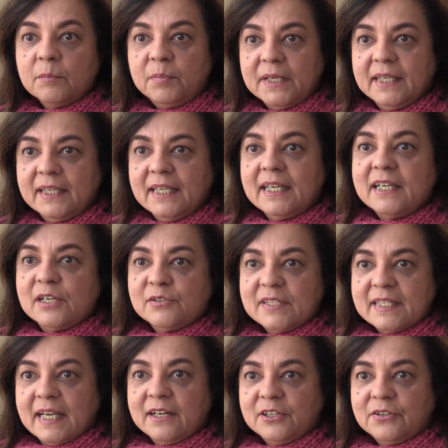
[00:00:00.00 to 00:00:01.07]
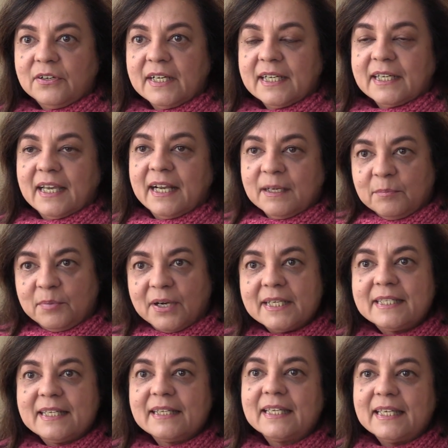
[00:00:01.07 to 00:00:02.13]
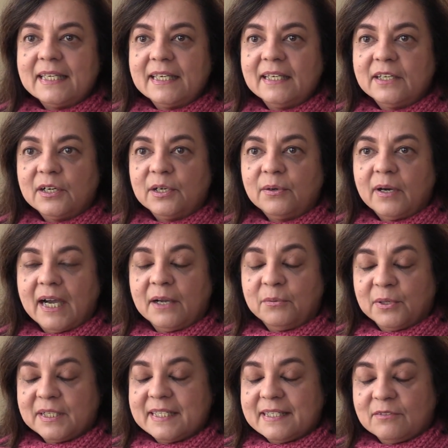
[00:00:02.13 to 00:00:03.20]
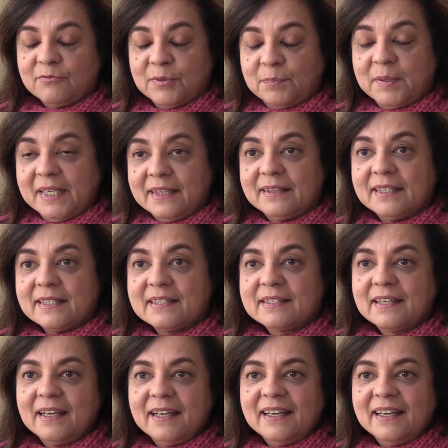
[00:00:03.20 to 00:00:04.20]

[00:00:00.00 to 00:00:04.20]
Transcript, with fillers: Being egocentric and embracing the ego, I want to repeat this,